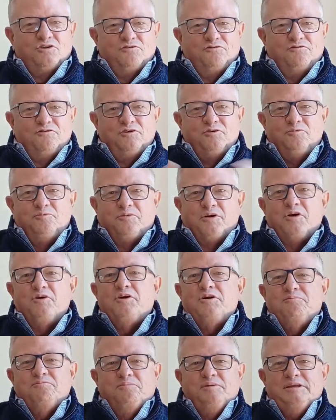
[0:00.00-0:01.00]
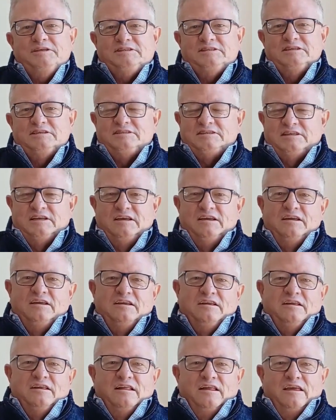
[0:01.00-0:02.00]
few broken pieces.
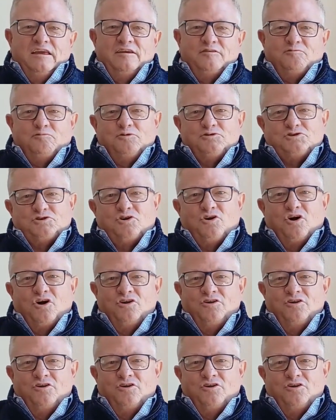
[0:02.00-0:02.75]
It was gone.